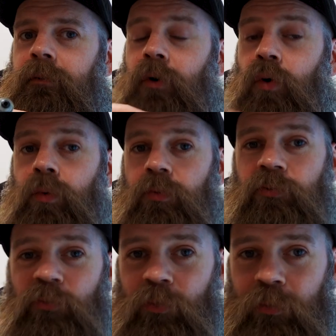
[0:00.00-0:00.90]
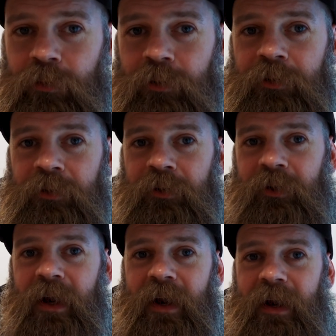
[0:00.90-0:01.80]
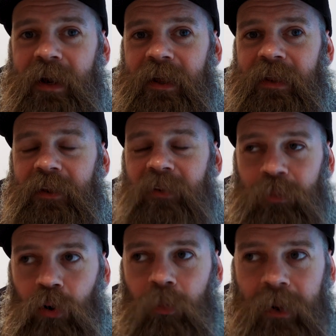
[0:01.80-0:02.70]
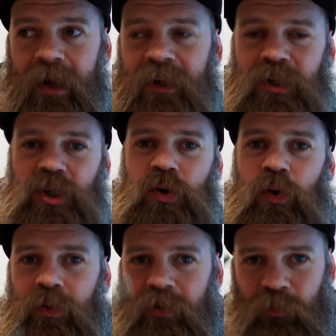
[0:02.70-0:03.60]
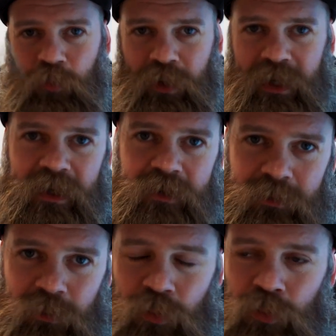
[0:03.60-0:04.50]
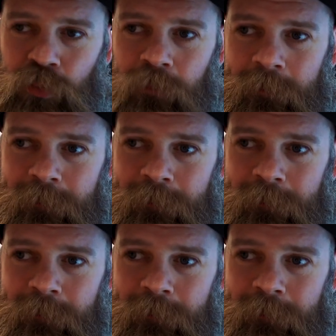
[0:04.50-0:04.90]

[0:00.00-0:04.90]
Oh, so, there's a bra package on its way to